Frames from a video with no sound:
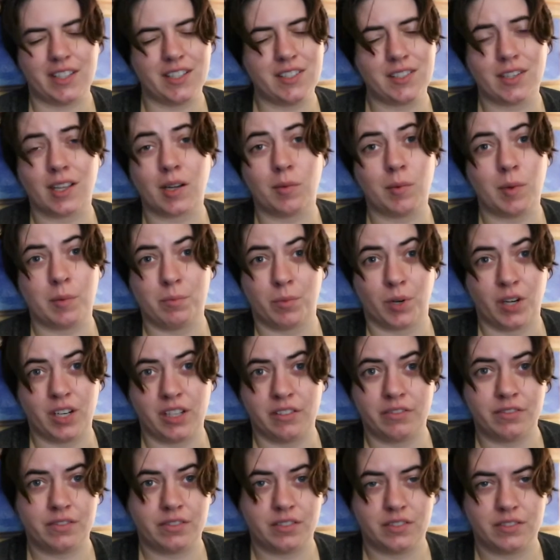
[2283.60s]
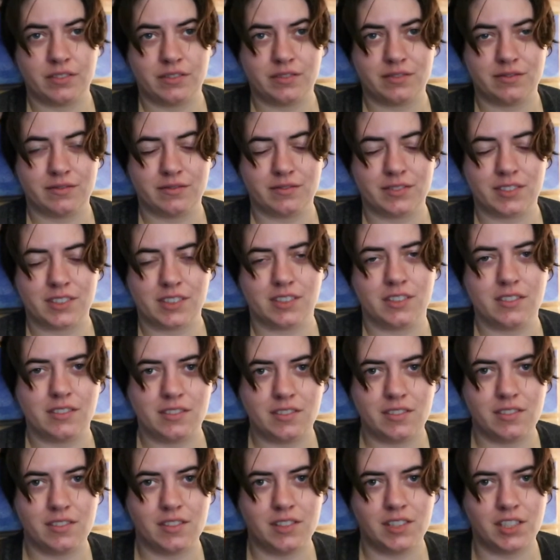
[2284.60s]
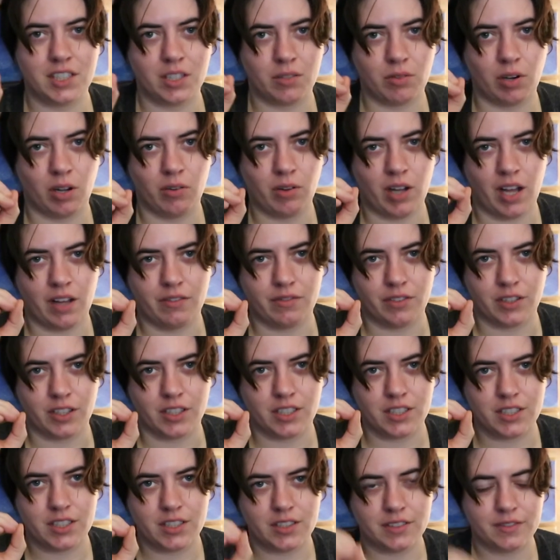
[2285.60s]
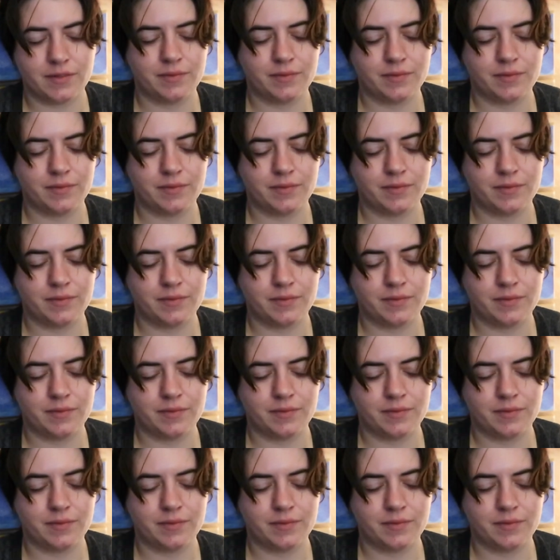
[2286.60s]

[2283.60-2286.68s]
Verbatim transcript: these are going to be brief. Zero effort.